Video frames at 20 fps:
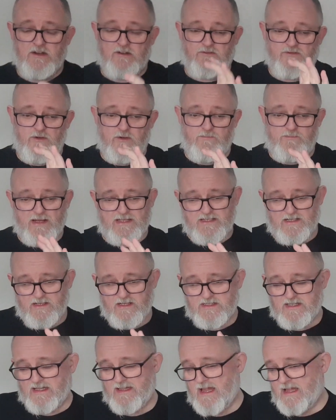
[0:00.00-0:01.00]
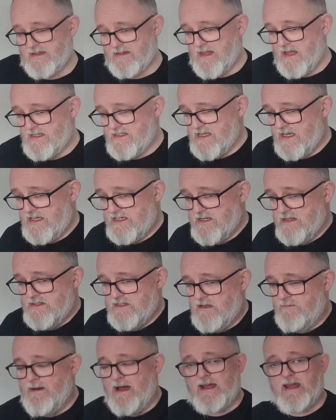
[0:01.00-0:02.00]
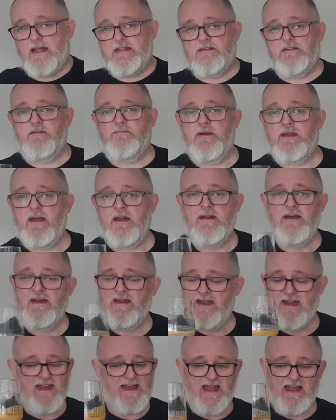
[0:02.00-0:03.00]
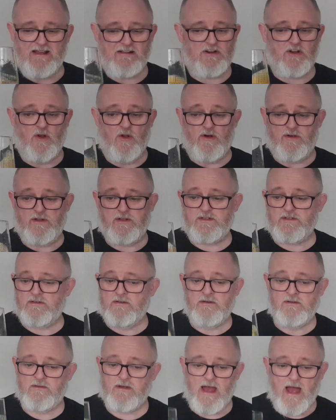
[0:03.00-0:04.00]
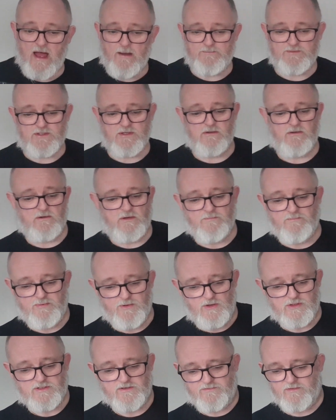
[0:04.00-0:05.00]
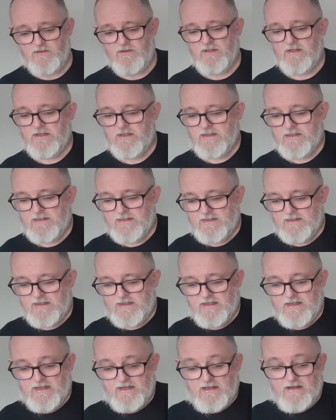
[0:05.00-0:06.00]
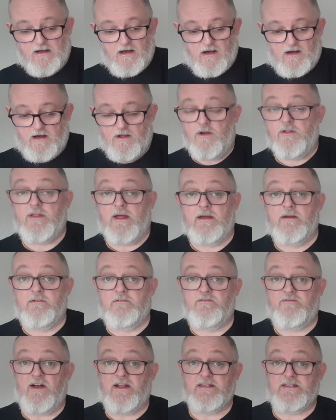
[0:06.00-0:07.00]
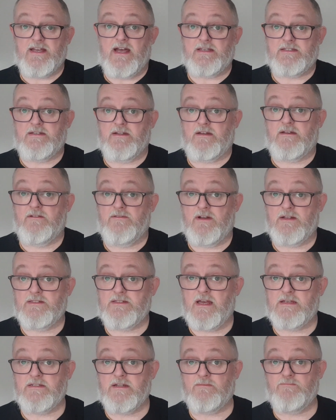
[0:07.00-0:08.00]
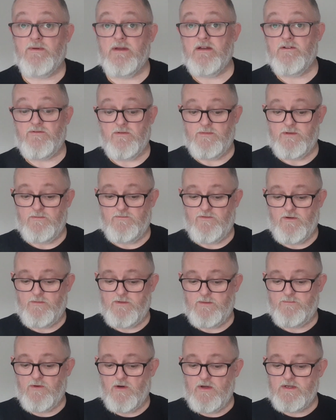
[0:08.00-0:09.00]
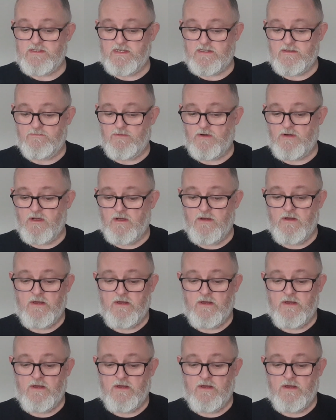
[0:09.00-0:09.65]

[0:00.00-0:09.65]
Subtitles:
fruit bitterness, and that then takes you into the back end of the beer. Glorious. Absolutely beautiful. Another fantastic, fantastic beer from the boys at the Monk.